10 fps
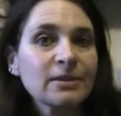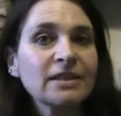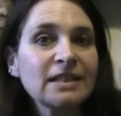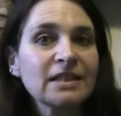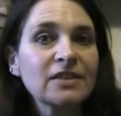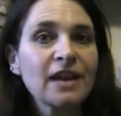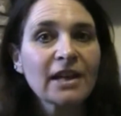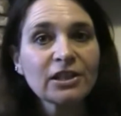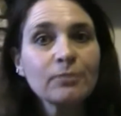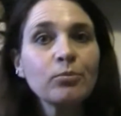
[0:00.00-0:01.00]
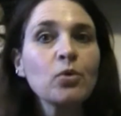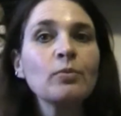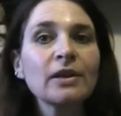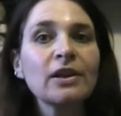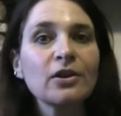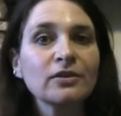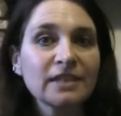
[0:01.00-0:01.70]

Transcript: my sister, had actually bought me a load of